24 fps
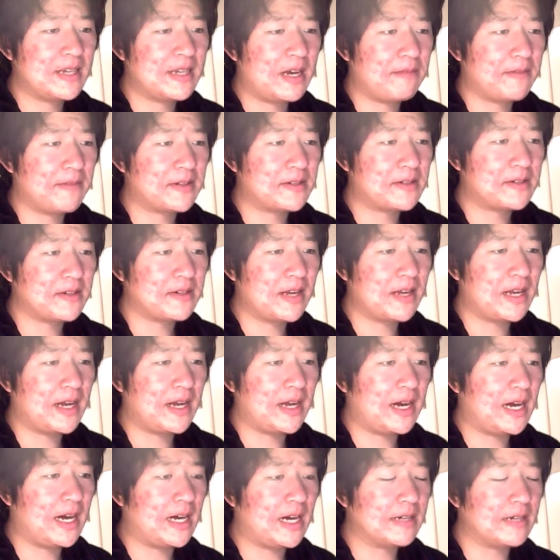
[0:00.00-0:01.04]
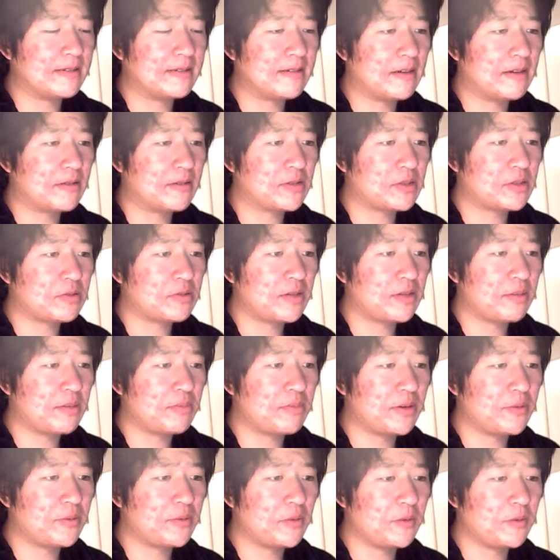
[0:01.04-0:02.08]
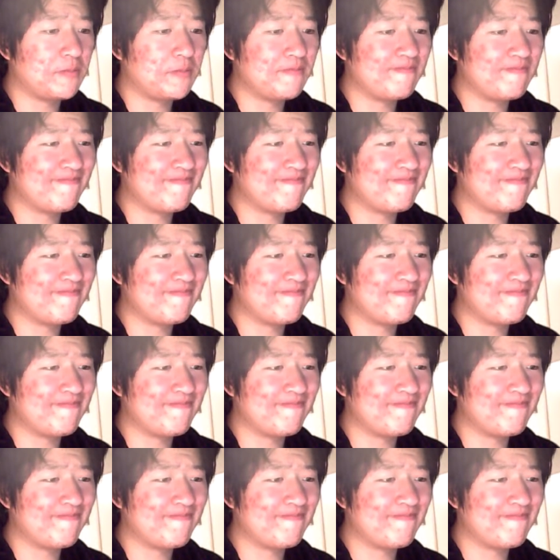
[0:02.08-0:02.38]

How much? I, will just try Red Bull.